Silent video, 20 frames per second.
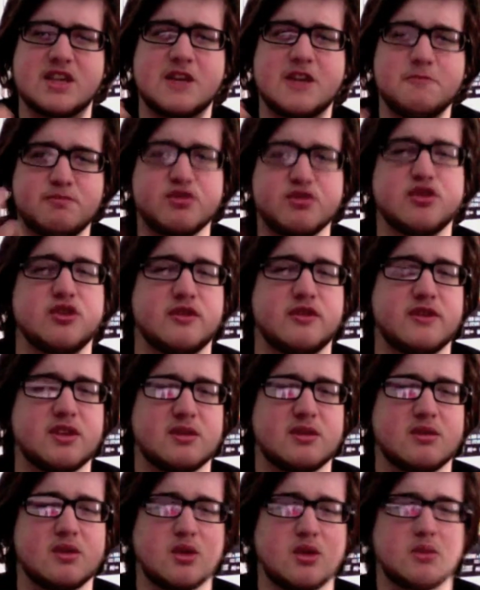improved
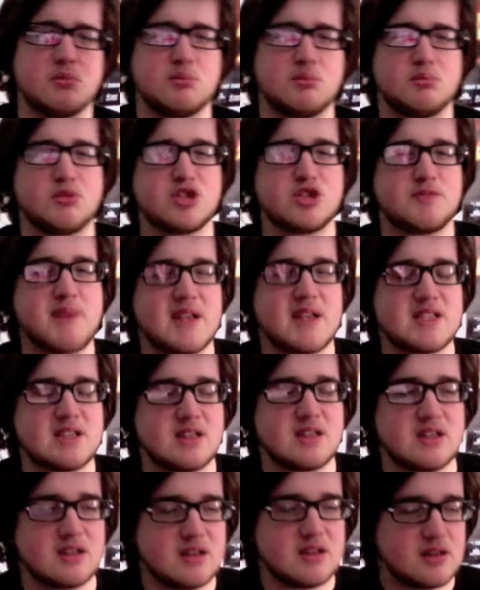much
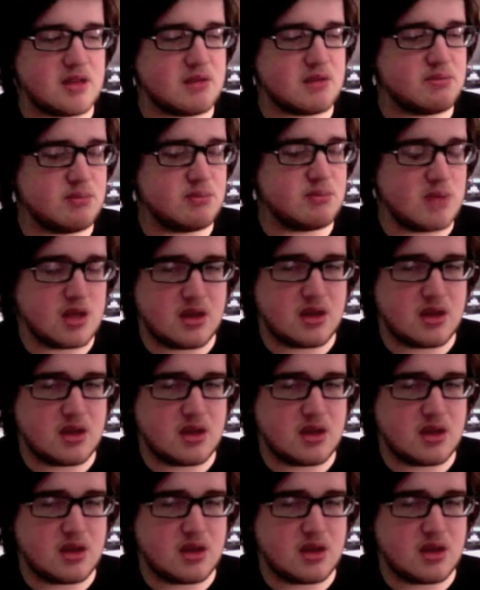better than